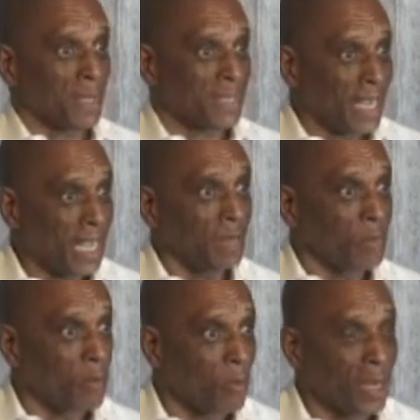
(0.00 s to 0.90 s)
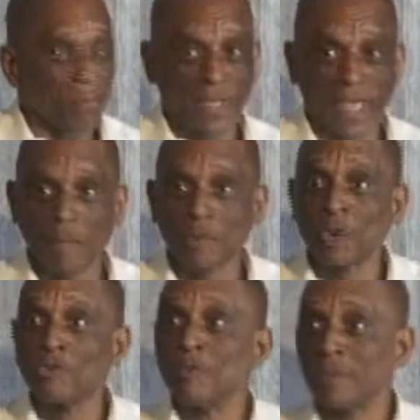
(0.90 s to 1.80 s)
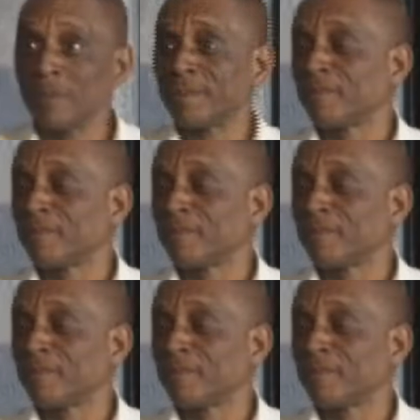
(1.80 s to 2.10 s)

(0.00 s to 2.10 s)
must help, one must help the group.